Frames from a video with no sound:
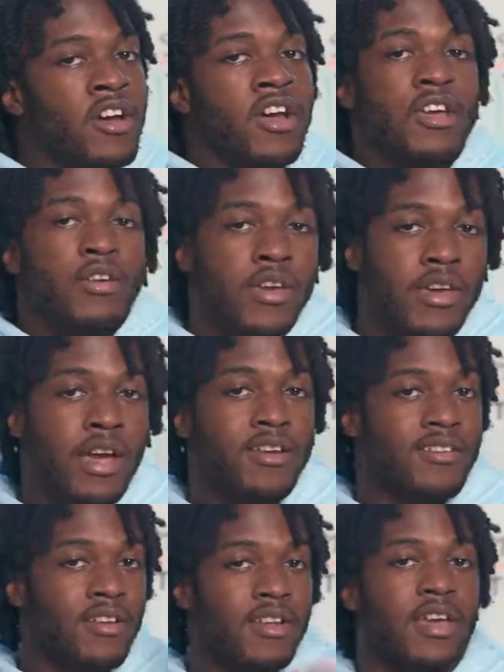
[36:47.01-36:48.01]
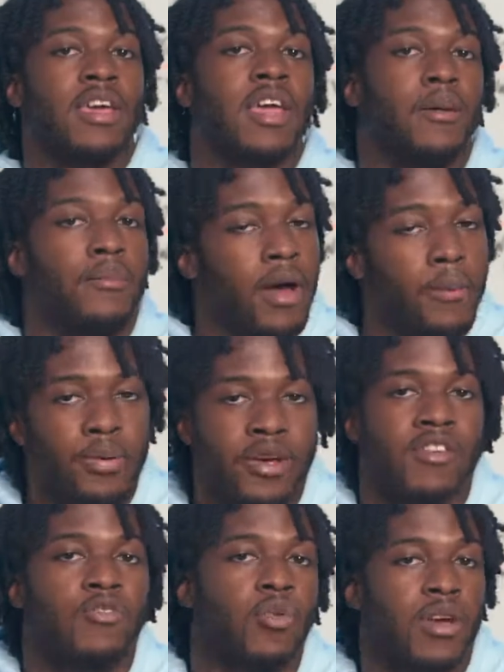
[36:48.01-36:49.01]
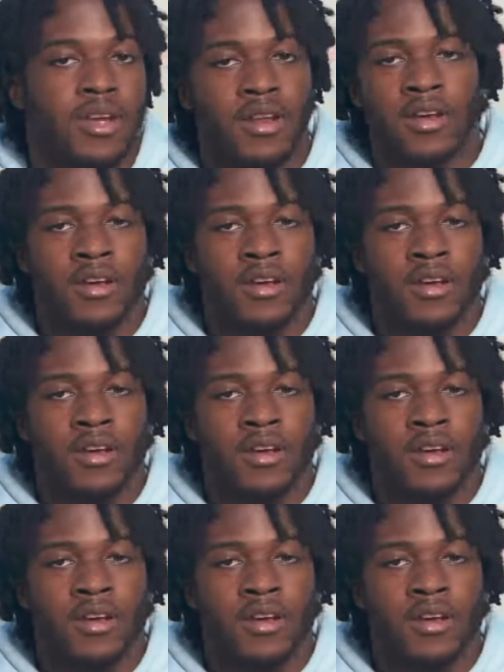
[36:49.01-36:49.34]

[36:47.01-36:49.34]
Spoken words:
You can catch the link in my pinned tweet.